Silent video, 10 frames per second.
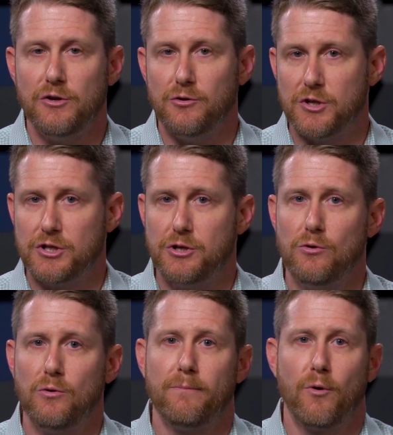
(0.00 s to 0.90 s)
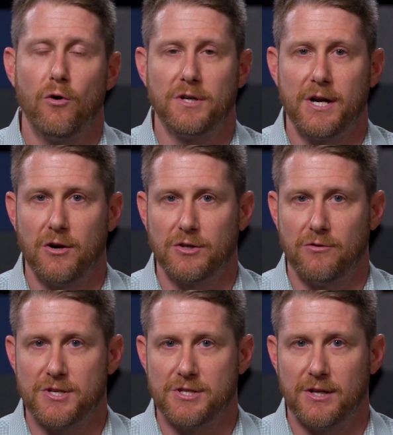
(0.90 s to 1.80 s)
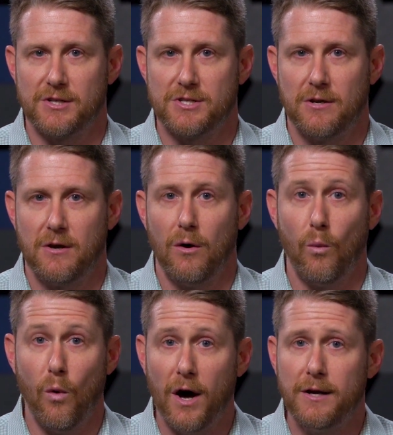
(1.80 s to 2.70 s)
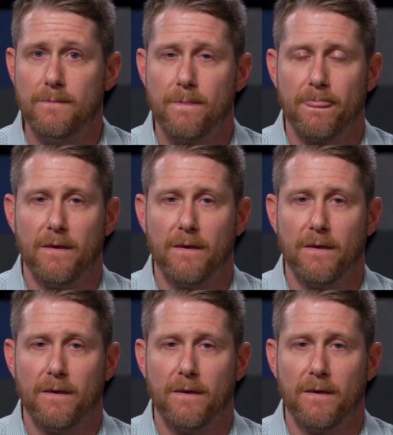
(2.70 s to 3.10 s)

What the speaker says: due to two important characteristics. One,